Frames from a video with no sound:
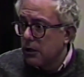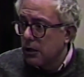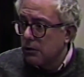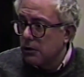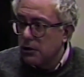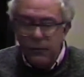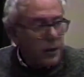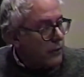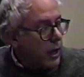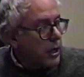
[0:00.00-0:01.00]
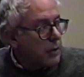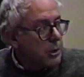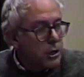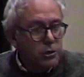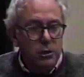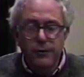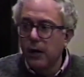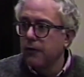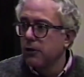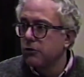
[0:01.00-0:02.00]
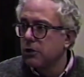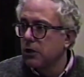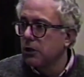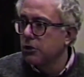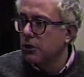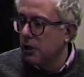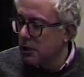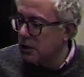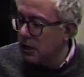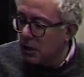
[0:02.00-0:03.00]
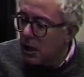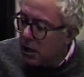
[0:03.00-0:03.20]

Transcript: You know, if I get a petition of 500 signatures on it saying,